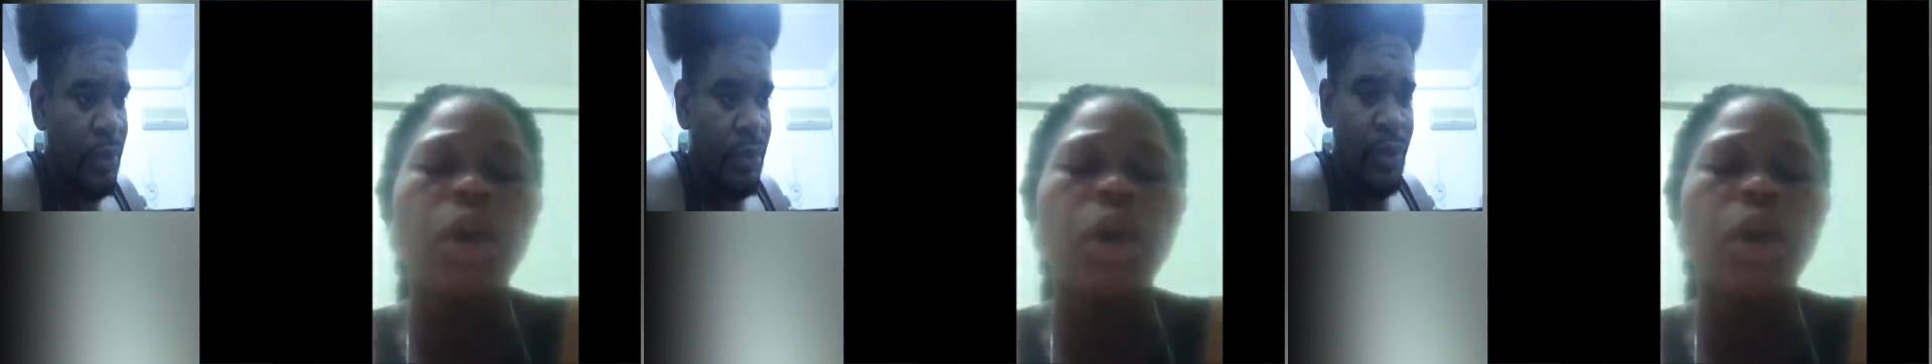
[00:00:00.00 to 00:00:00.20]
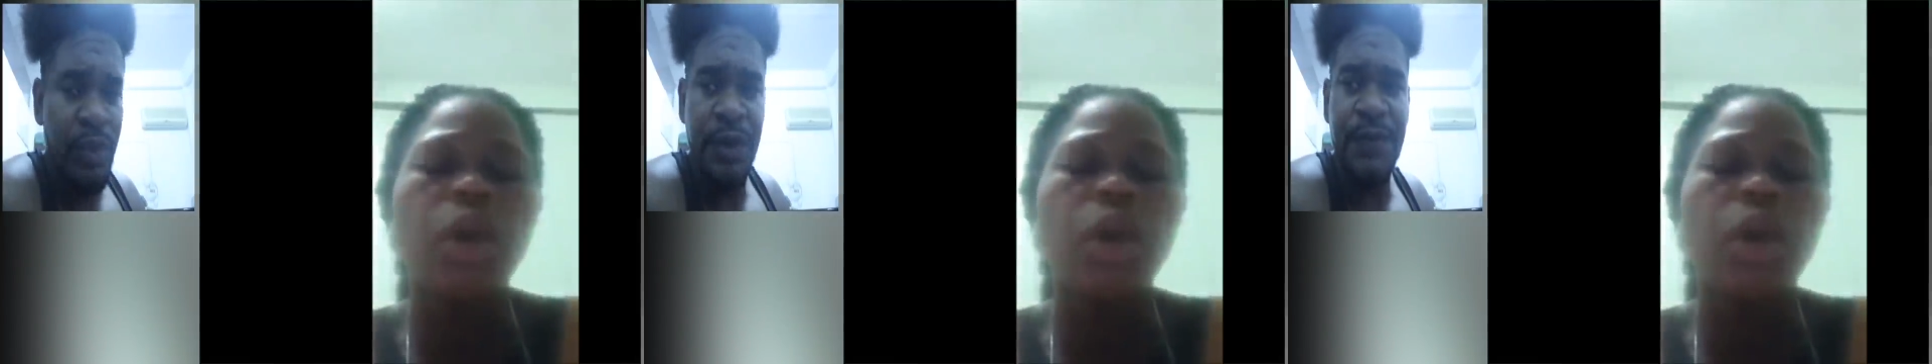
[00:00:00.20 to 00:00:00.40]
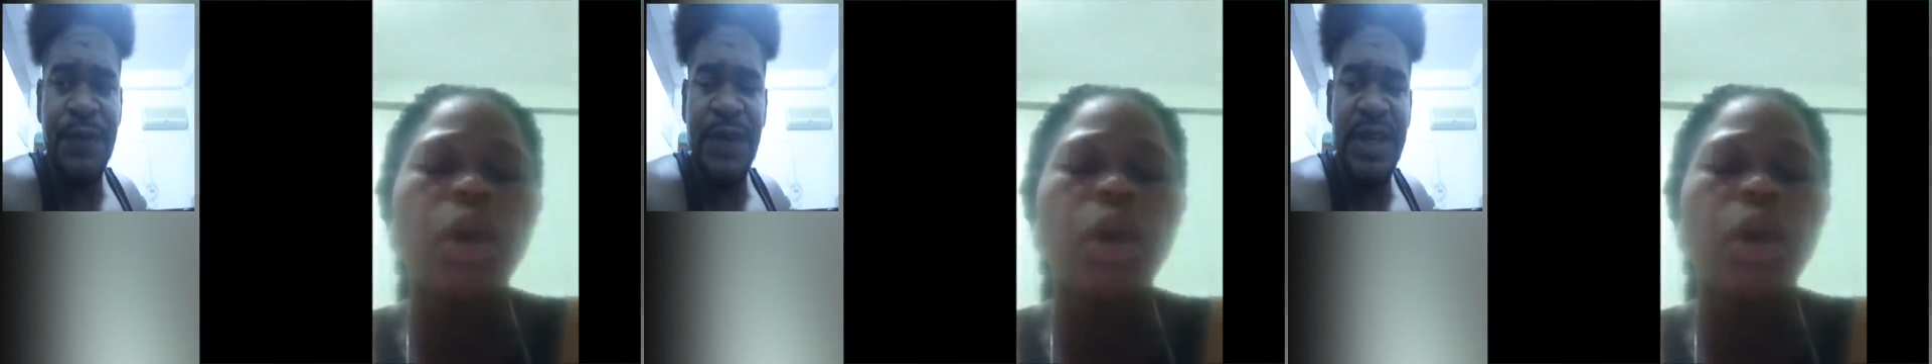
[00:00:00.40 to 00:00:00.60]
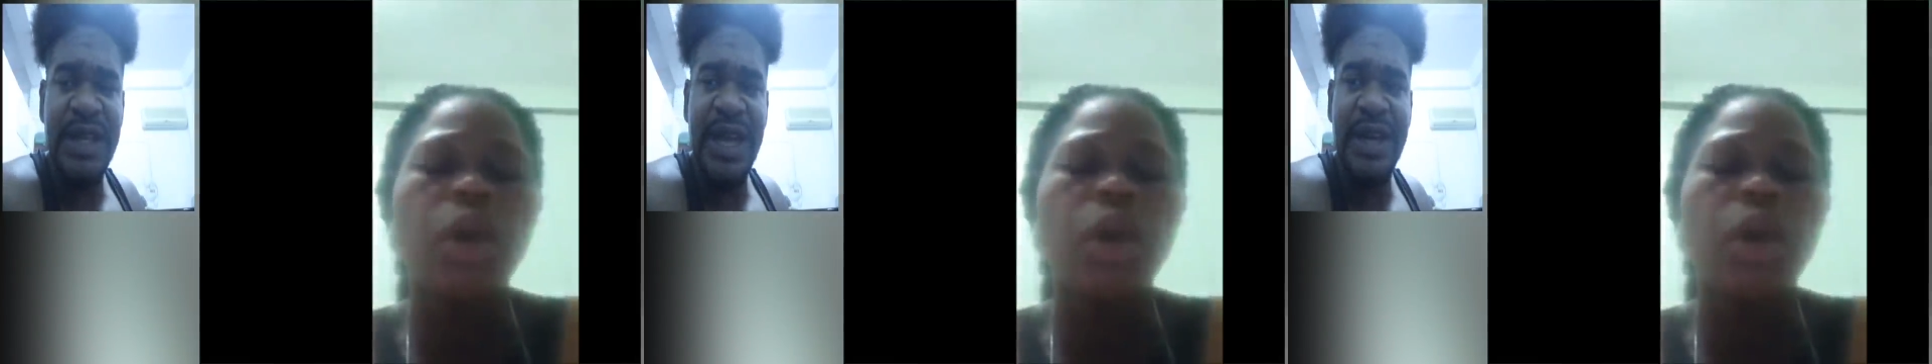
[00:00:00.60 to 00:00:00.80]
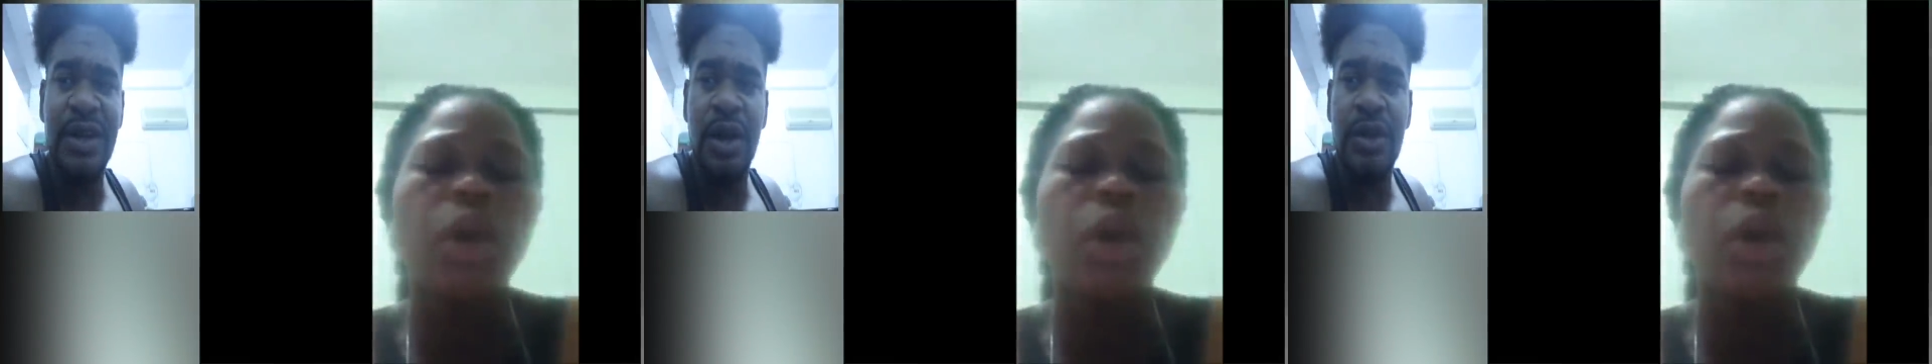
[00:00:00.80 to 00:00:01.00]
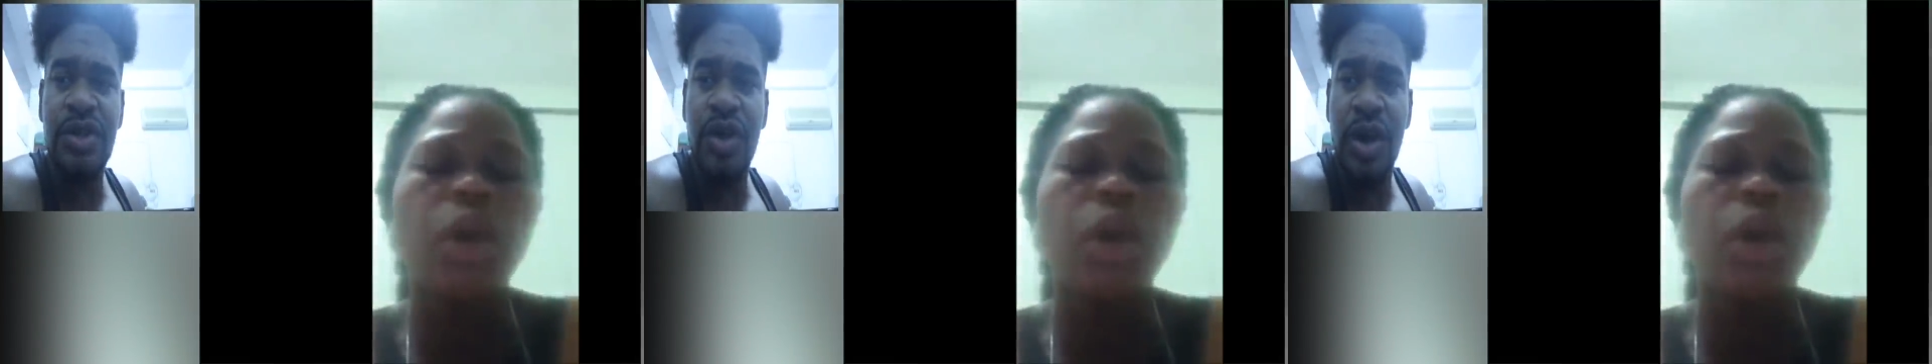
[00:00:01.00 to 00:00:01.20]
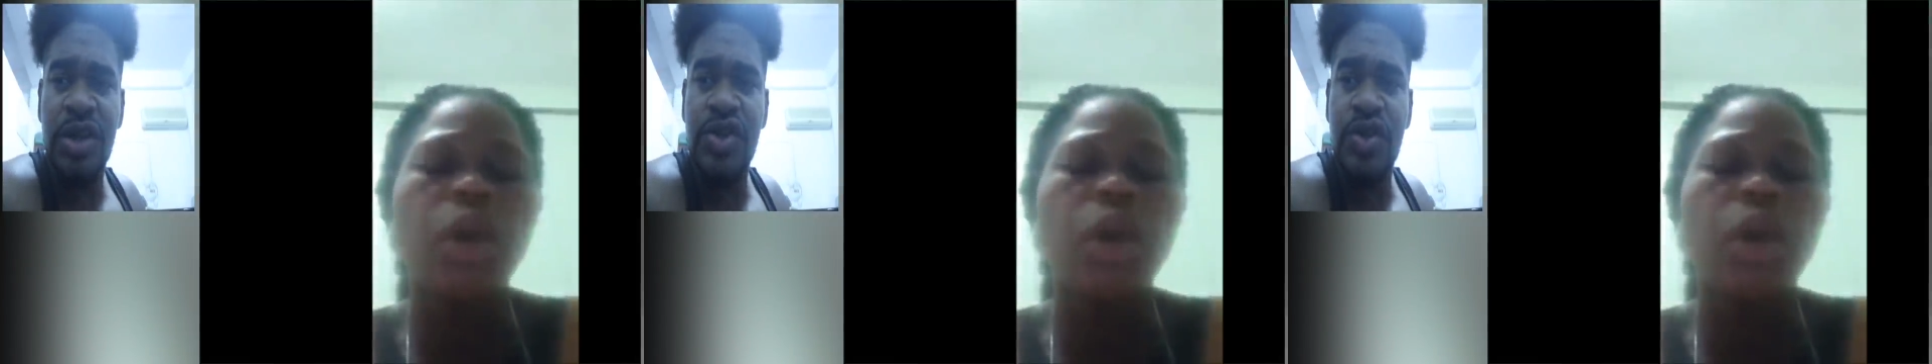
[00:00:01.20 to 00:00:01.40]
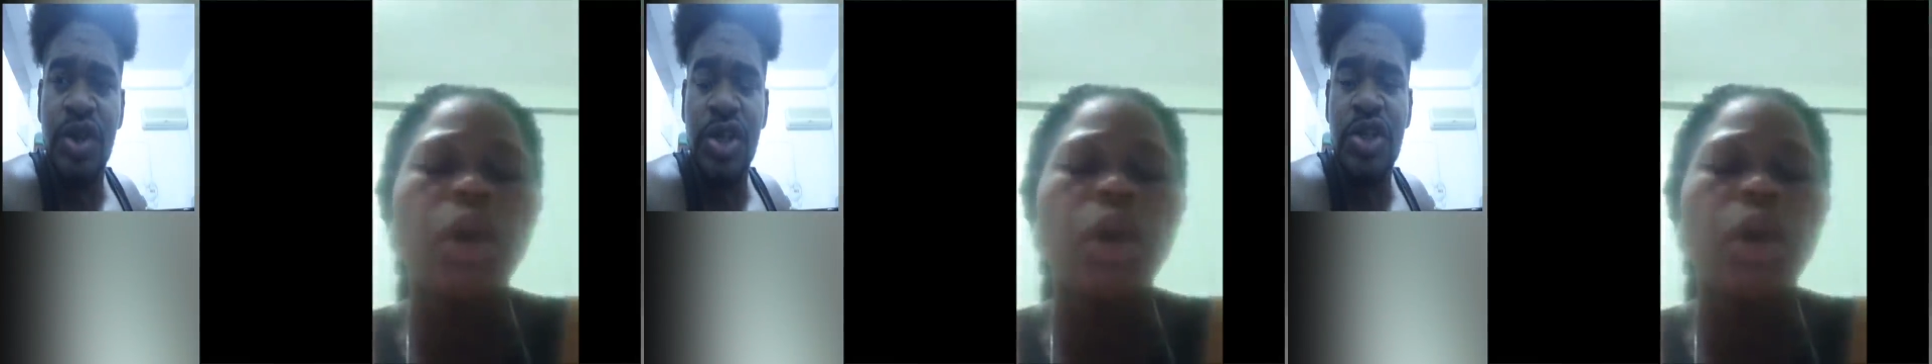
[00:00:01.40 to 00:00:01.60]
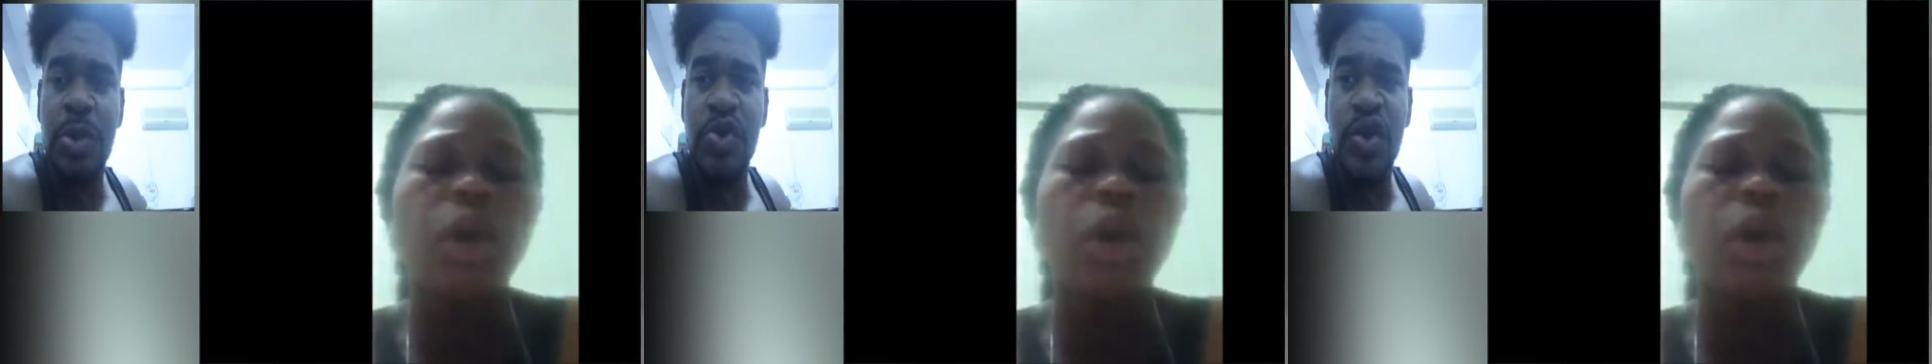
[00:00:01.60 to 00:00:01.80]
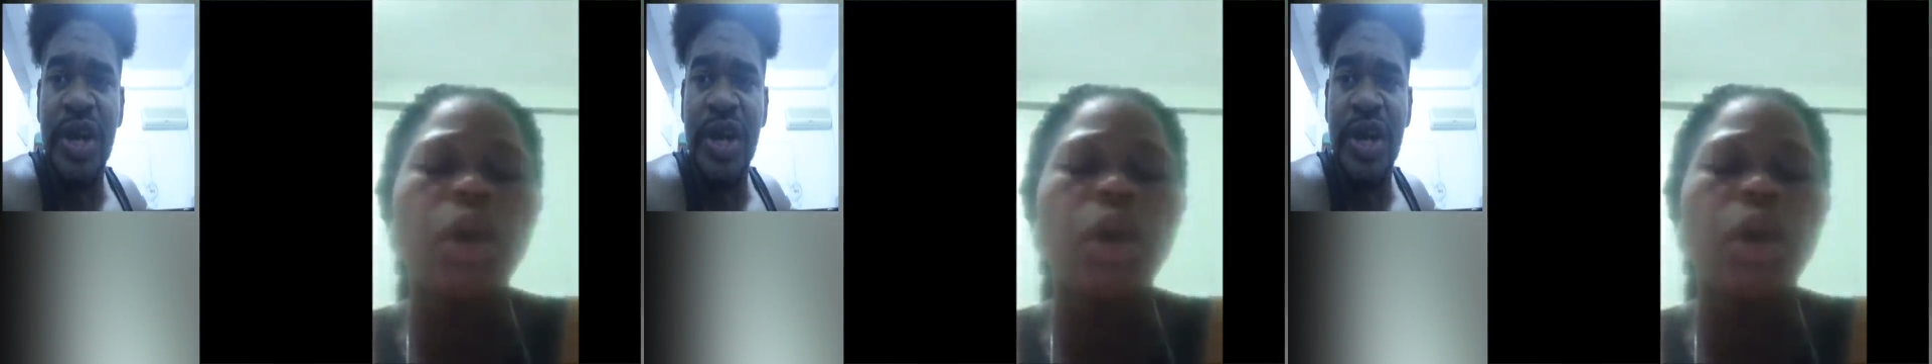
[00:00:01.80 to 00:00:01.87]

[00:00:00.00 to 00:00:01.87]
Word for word: We think that not yours, you're not supposed